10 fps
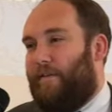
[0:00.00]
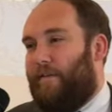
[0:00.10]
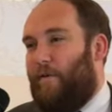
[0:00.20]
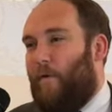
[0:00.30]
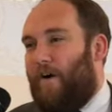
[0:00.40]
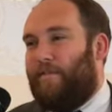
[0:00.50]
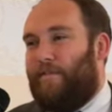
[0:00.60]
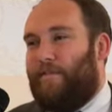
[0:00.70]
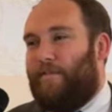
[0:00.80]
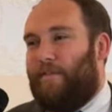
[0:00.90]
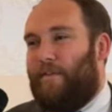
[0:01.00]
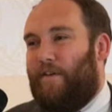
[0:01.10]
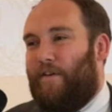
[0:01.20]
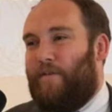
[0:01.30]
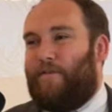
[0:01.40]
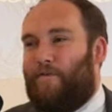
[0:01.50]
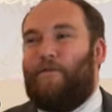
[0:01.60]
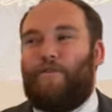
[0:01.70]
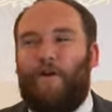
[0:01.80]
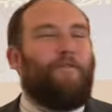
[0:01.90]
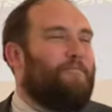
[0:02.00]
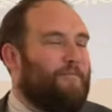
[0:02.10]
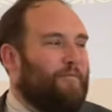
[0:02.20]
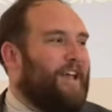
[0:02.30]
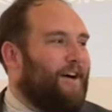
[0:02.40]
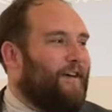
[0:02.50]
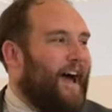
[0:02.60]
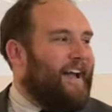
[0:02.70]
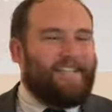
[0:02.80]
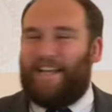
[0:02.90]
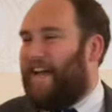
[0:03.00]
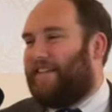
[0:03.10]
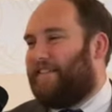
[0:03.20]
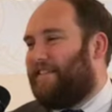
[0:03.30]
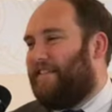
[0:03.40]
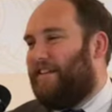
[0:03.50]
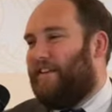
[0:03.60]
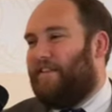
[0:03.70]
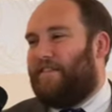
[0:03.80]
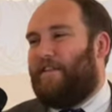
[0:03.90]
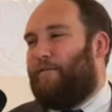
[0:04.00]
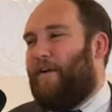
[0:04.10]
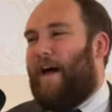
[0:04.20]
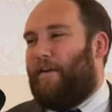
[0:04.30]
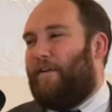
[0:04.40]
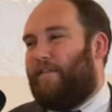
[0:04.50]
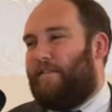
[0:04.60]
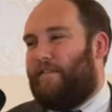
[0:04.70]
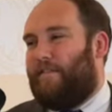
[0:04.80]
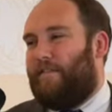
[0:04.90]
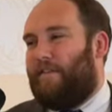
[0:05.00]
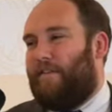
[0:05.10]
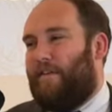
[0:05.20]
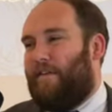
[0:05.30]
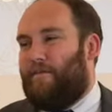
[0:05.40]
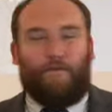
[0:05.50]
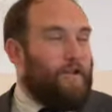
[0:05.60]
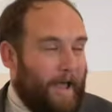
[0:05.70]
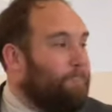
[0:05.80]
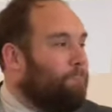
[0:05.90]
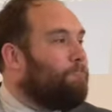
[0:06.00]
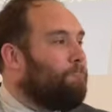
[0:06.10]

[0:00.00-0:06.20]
the one through whom we have access to the Father, through him